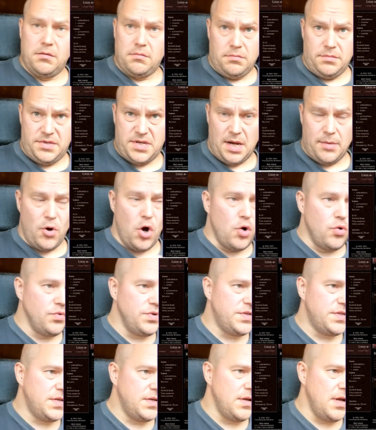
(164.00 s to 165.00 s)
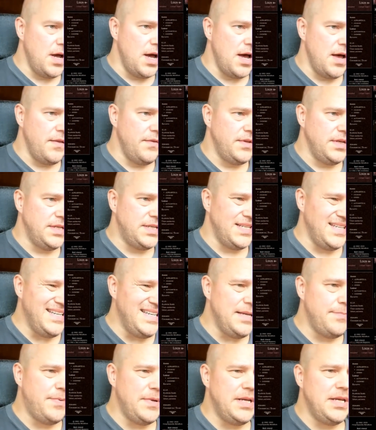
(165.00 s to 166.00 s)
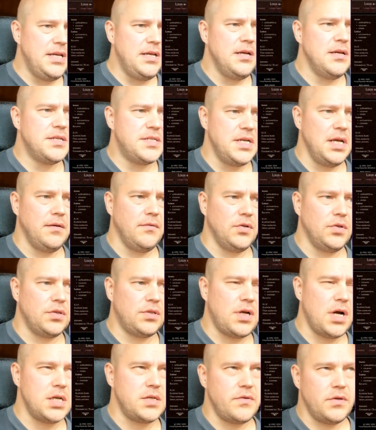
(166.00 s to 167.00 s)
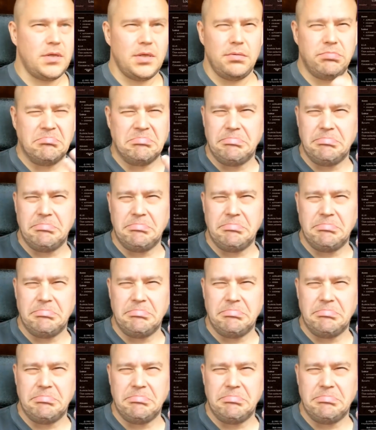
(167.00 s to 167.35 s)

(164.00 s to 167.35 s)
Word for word: demos and this EP, Silhouette of Kasvot,